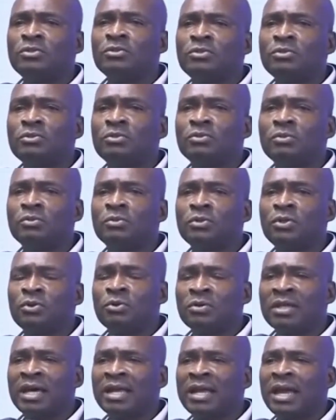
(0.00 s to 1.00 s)
you to
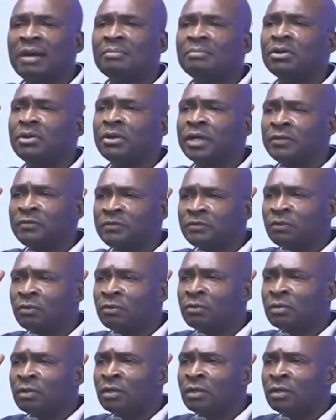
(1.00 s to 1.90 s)
know that I am grateful.